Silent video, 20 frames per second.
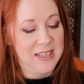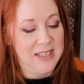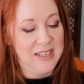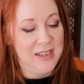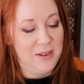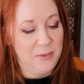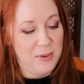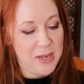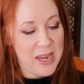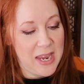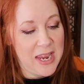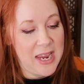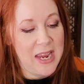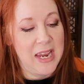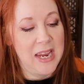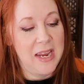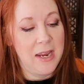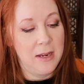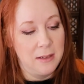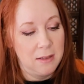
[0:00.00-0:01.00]

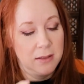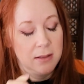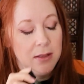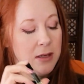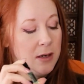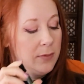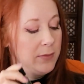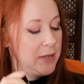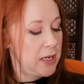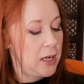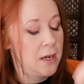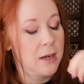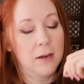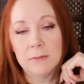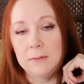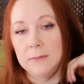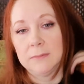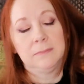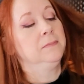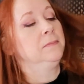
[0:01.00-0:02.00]
Okay, there we
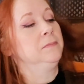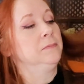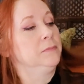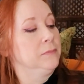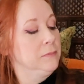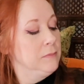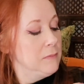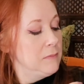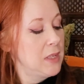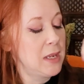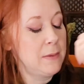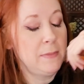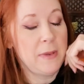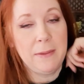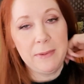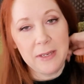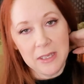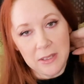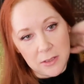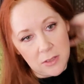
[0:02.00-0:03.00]
go. And
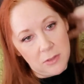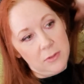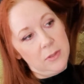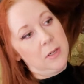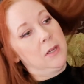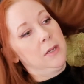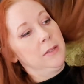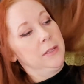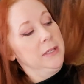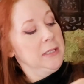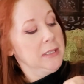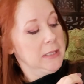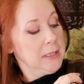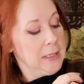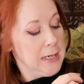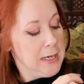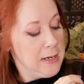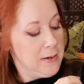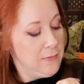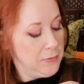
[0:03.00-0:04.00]
maybe I'll do it on the
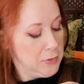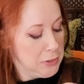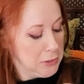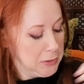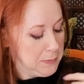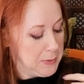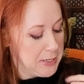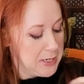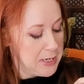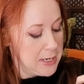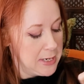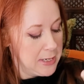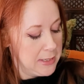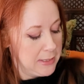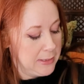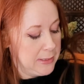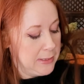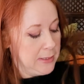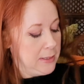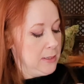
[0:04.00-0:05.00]
sleeve just
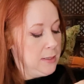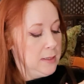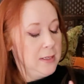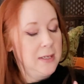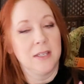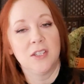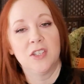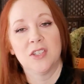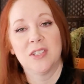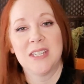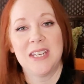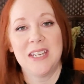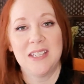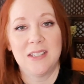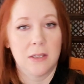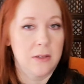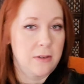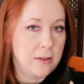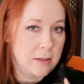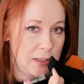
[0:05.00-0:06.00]
because it's just
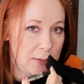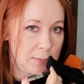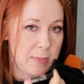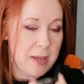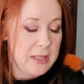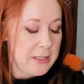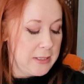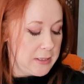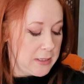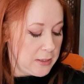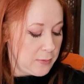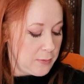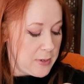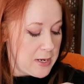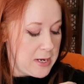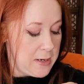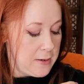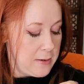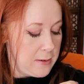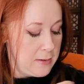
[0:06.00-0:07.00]
easier to smell it this
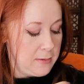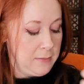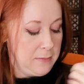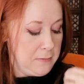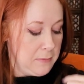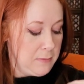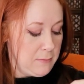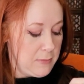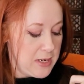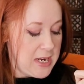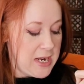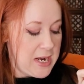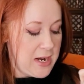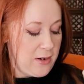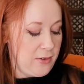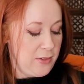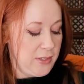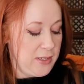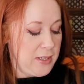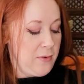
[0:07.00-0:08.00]
way. My
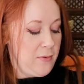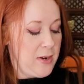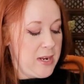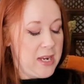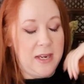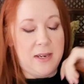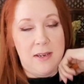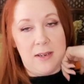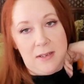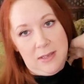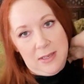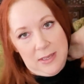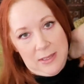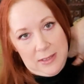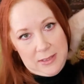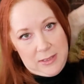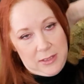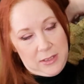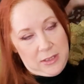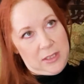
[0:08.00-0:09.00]
hair's in the way.
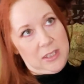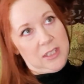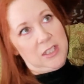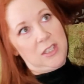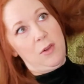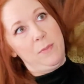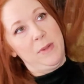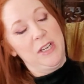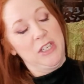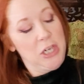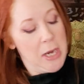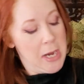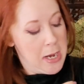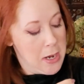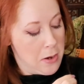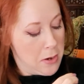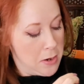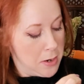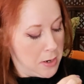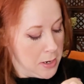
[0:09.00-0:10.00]
So much
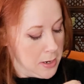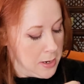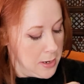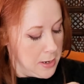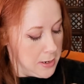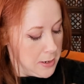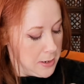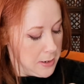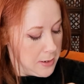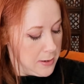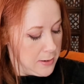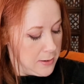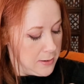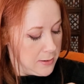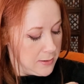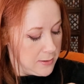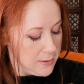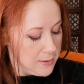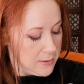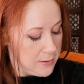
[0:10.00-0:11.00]
hair.
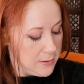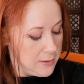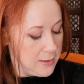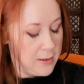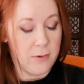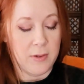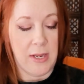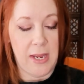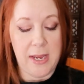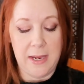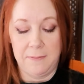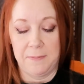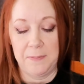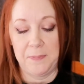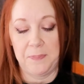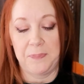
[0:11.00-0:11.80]
Okay.